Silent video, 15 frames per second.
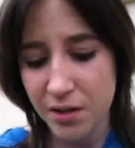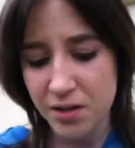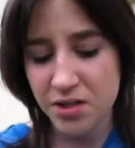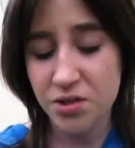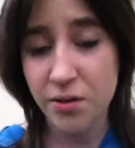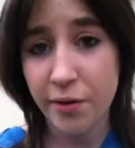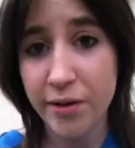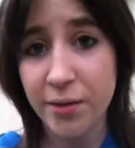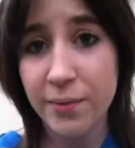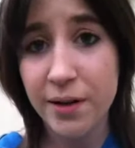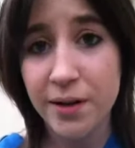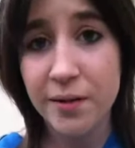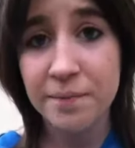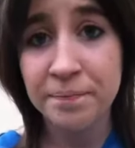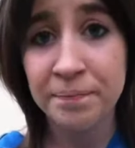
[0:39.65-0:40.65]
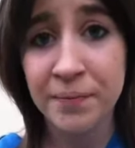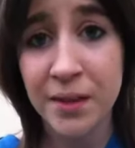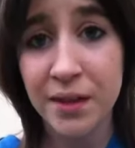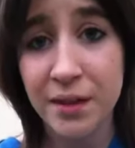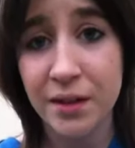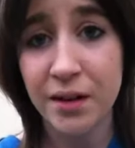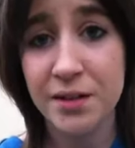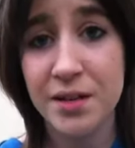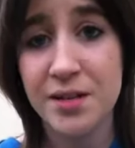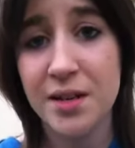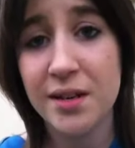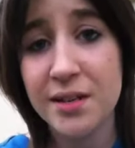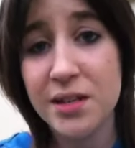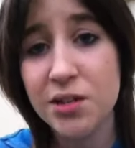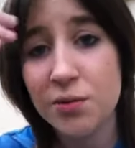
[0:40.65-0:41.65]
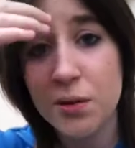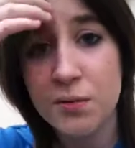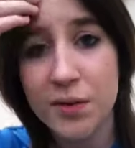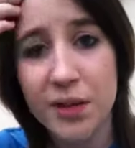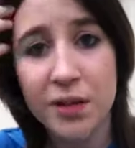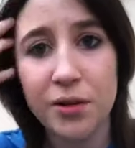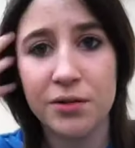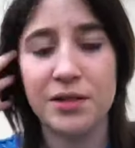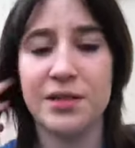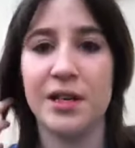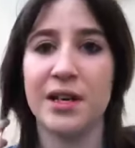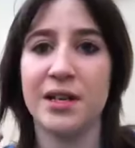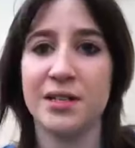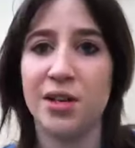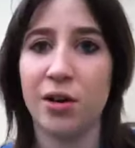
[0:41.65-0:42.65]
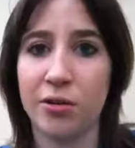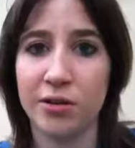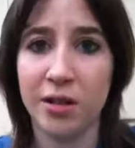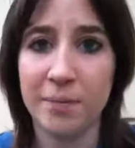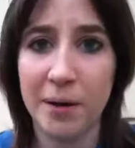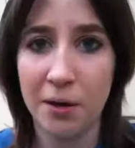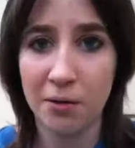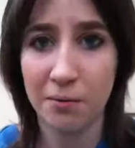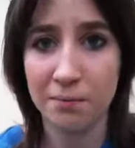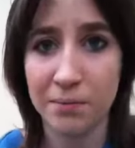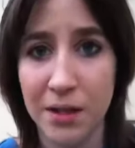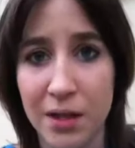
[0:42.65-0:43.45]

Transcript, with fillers: So anyway, I decided to do a video today talking about